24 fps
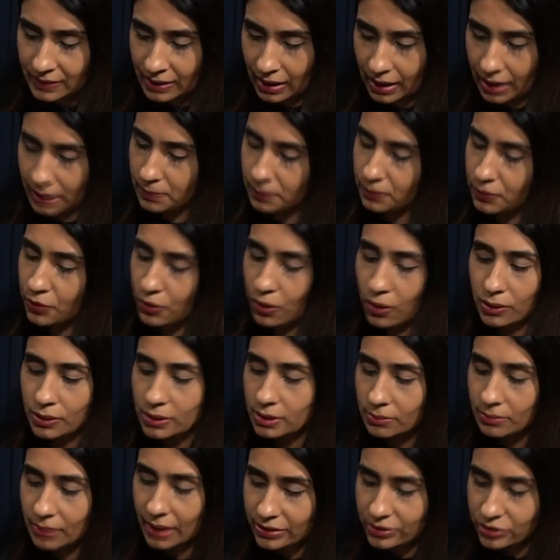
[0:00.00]
I
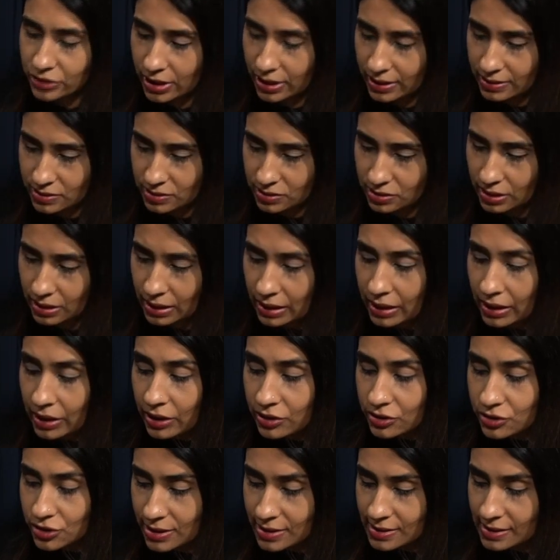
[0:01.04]
broaden my chest,
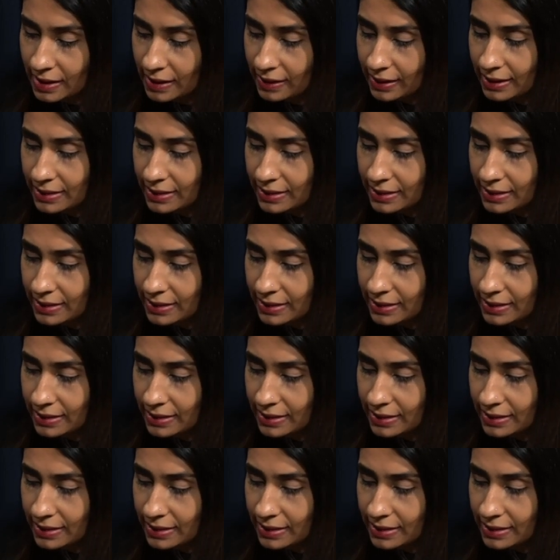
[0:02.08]
just like